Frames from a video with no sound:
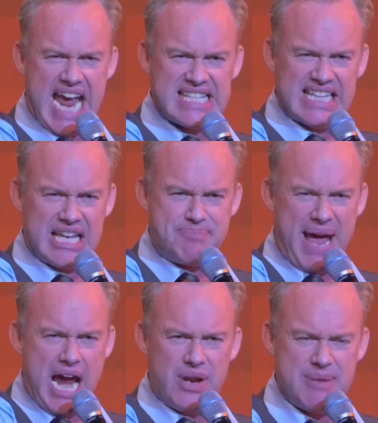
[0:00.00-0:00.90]
Nancy Ling
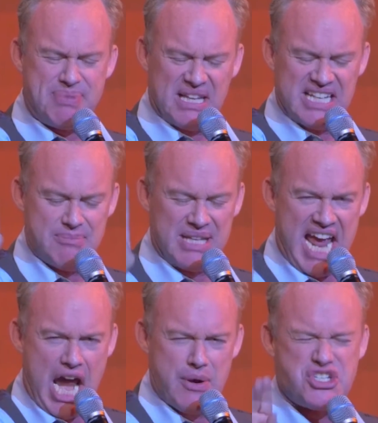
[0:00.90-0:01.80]
Perry, Bill and Emily
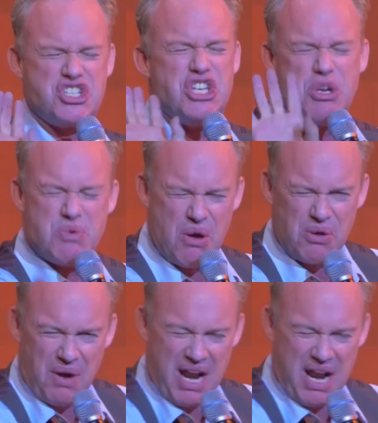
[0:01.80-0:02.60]
Harris, you know the